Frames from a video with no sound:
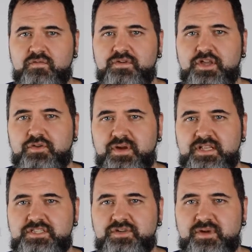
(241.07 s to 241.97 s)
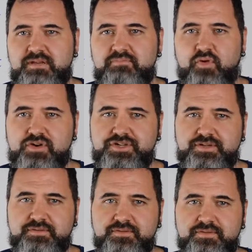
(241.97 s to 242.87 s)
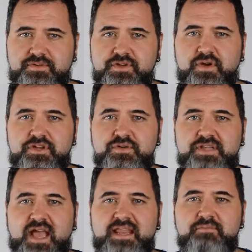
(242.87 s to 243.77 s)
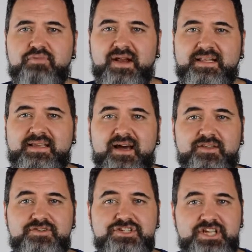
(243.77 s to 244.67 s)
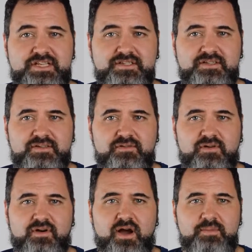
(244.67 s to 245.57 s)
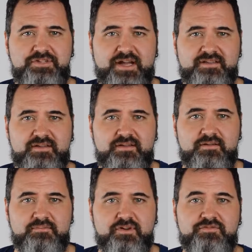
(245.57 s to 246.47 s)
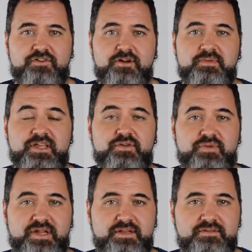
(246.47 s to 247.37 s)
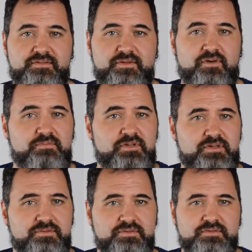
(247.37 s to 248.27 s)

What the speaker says: For the green screen portion, you can use any brightly colored sheet or object, preferably green or blue.